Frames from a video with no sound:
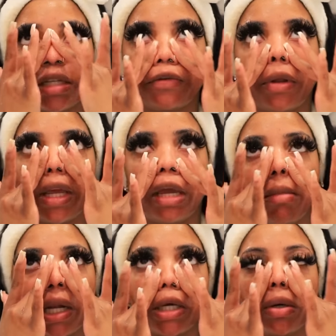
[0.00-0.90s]
exfoliate
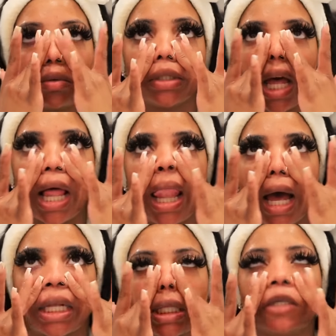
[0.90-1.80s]
my nose a
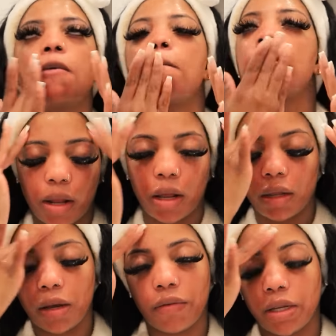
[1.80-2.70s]
lot. And I
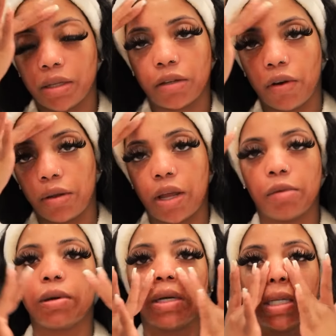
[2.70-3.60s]
love this
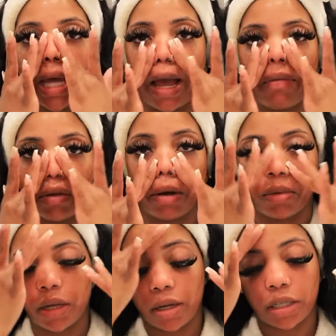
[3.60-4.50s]
exfoliator because after
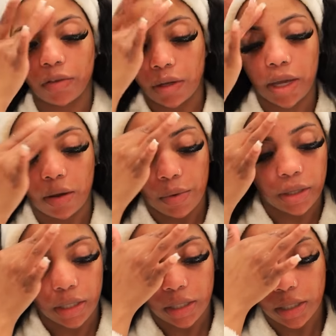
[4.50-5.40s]
I'm done exfoliating
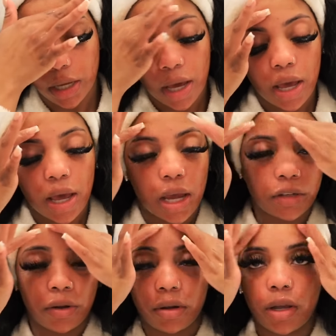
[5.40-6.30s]
with this
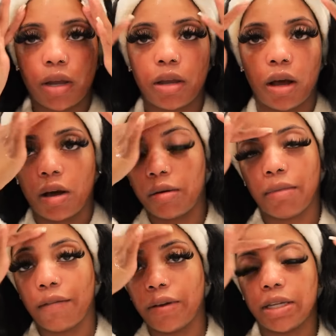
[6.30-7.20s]
exfoliator, y'all,
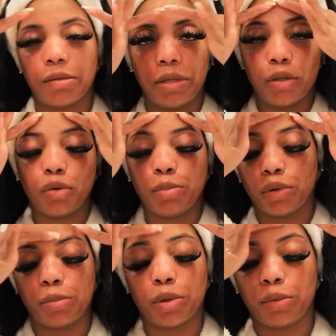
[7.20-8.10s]
my face will be super,
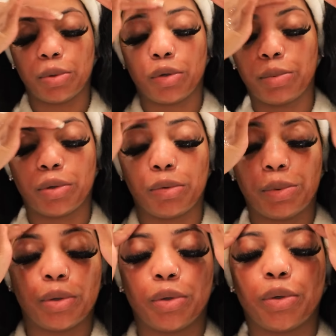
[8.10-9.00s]
super, super, super,
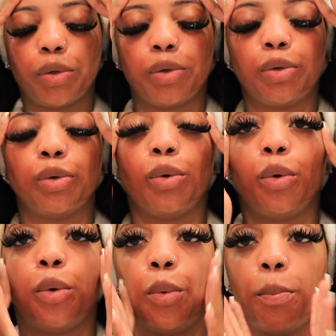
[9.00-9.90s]
super,
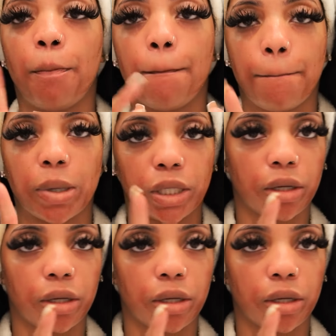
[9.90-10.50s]
super